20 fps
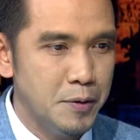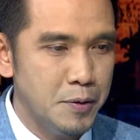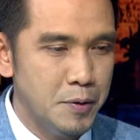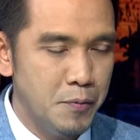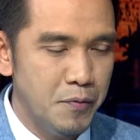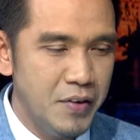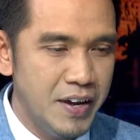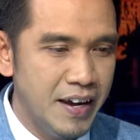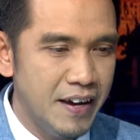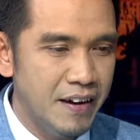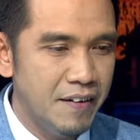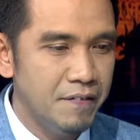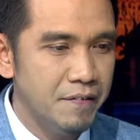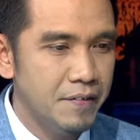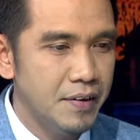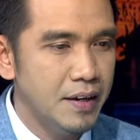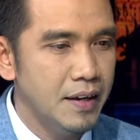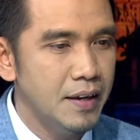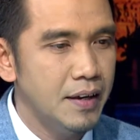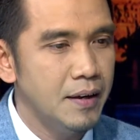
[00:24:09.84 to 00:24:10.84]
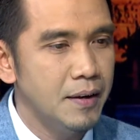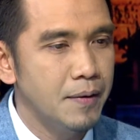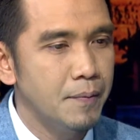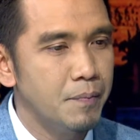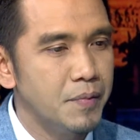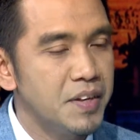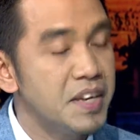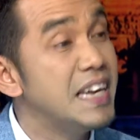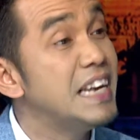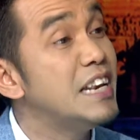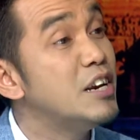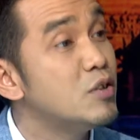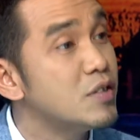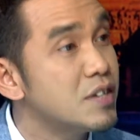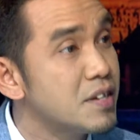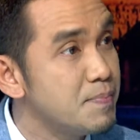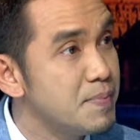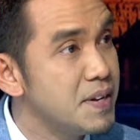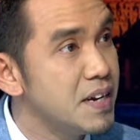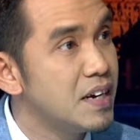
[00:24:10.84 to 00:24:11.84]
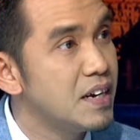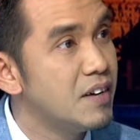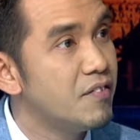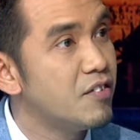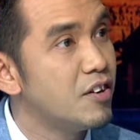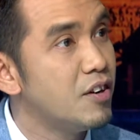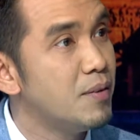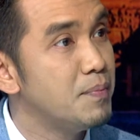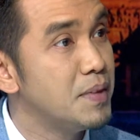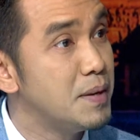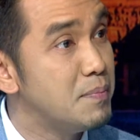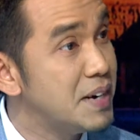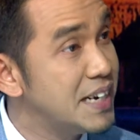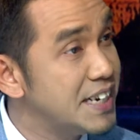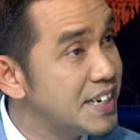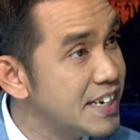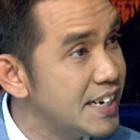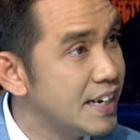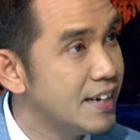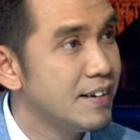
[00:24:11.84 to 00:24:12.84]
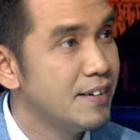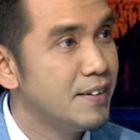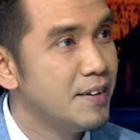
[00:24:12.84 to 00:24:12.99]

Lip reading: We have a keynote speaker from the Malaysia,